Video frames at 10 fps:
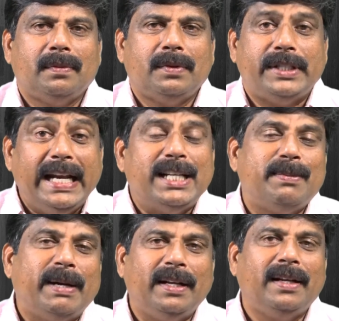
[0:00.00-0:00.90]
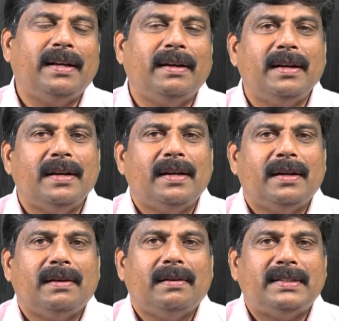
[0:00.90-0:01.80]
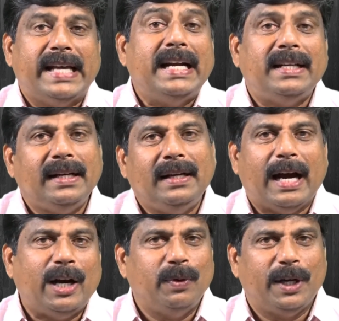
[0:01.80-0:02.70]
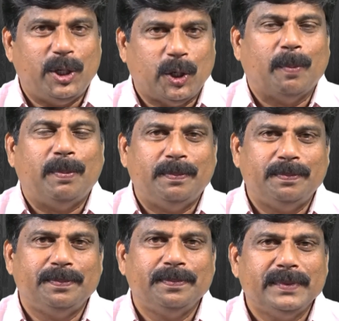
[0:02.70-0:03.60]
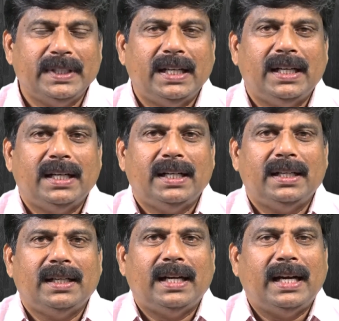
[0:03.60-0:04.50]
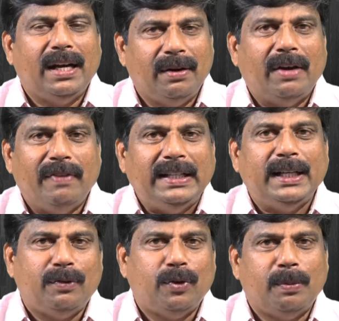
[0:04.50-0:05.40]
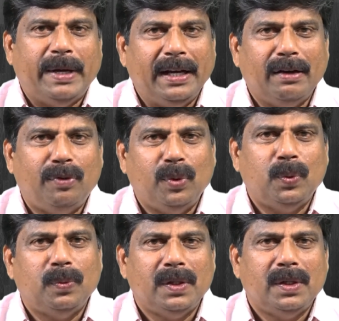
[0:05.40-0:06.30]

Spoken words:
salesman in a sanitary hardware shop. I went there for buying a few